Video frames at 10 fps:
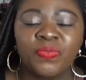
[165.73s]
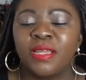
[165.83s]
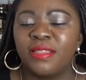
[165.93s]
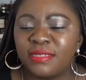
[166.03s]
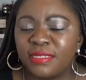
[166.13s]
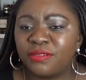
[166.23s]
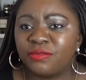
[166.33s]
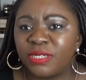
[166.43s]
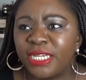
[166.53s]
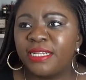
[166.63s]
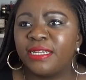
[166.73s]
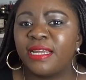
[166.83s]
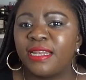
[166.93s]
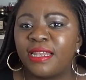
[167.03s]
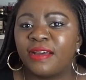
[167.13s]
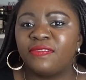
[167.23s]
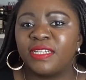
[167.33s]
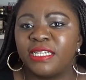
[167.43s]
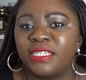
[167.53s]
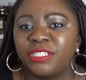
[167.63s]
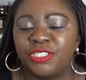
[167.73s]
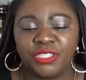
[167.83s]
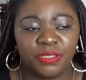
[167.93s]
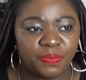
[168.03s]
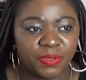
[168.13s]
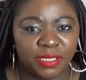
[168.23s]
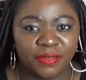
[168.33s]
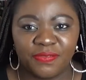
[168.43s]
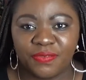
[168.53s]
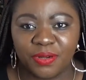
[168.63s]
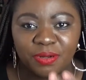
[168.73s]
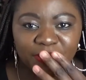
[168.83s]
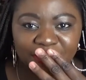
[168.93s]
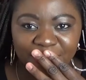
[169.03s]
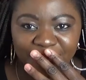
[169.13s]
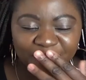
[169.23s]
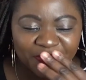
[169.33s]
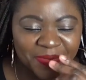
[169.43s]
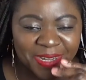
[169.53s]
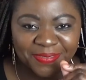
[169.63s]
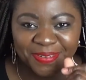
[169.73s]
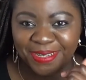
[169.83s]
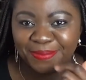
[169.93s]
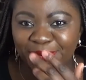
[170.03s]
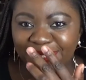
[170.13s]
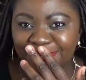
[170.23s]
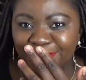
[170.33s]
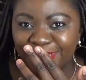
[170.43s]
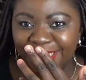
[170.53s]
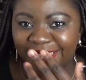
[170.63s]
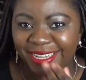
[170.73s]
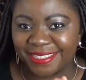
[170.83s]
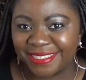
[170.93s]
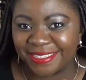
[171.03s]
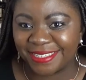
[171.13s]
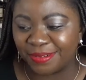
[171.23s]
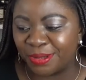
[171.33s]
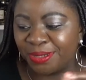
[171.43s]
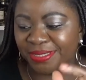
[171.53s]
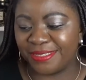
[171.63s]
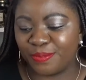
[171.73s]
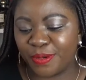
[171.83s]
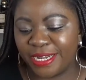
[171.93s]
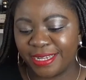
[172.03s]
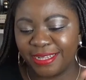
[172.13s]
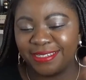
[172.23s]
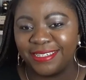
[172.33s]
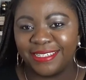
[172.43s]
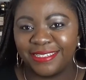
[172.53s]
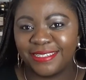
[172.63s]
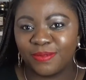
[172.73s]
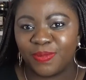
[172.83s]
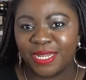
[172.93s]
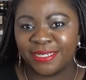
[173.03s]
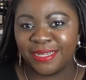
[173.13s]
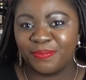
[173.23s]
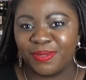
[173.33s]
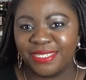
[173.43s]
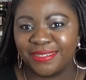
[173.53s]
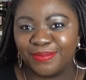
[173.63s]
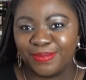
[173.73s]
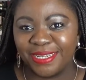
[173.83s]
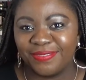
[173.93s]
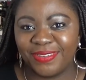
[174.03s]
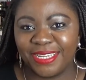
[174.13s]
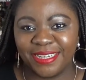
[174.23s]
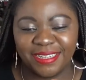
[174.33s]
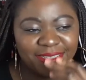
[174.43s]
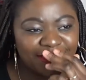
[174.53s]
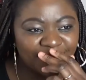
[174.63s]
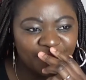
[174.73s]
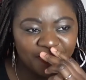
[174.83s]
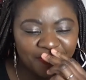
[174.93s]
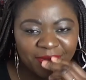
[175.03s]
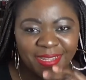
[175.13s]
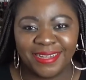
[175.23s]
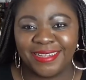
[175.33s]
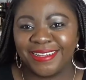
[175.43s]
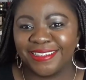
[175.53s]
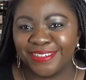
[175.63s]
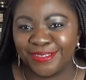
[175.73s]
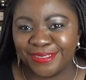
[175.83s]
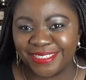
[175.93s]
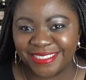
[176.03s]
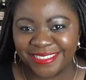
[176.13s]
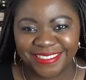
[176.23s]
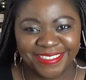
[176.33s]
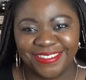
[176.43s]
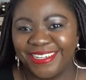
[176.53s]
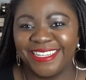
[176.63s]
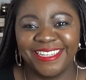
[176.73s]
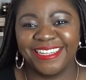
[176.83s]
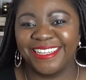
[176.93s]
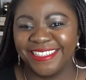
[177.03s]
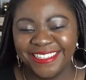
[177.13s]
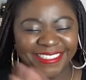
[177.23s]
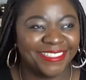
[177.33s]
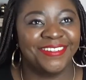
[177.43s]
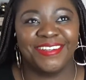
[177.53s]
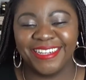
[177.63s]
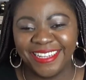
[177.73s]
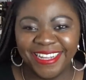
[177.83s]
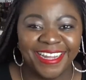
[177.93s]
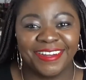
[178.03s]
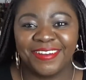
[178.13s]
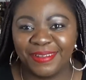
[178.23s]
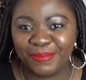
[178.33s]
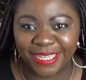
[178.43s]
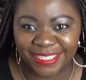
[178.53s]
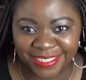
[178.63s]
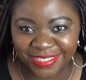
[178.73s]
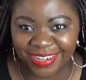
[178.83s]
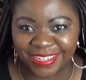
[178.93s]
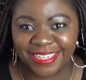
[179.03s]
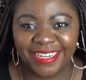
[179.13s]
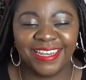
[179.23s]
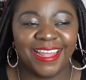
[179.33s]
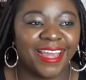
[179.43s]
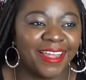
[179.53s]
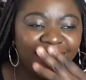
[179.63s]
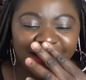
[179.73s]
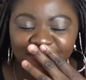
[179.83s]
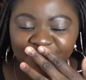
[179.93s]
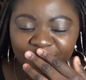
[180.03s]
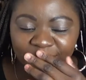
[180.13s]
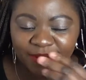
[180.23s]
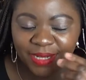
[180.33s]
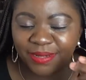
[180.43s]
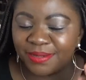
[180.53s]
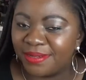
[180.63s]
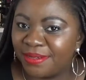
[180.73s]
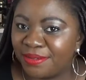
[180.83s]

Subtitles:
this is really a lovely chypre floral. Sorry, I've got a bit on my hands as I was spraying. It did splatter a bit on my fingers. Ah, gorgeous. Sorry. Sorry, I got a bit distracted there. Like, oh,